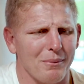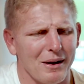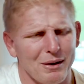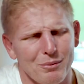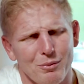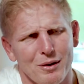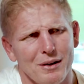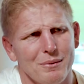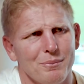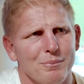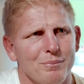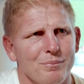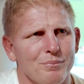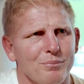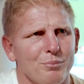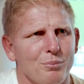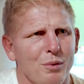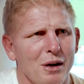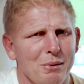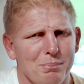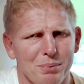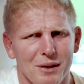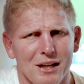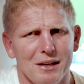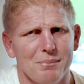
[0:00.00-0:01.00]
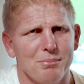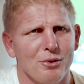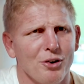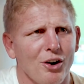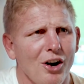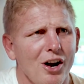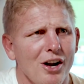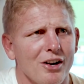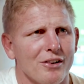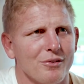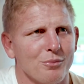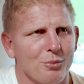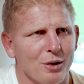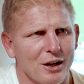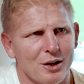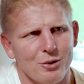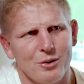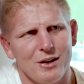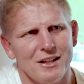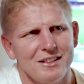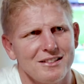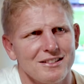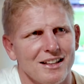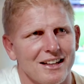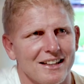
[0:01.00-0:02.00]
Mate, we bleed maroon. We're
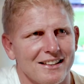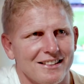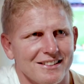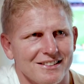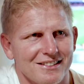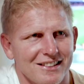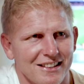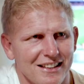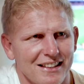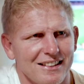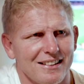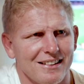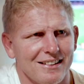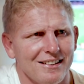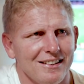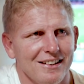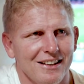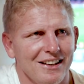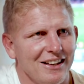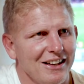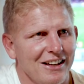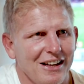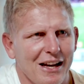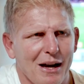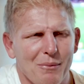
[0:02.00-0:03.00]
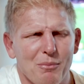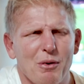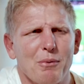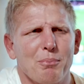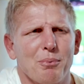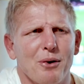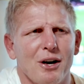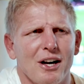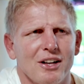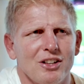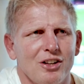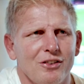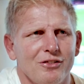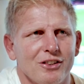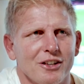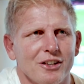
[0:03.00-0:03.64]
Queenslanders, and we're proud of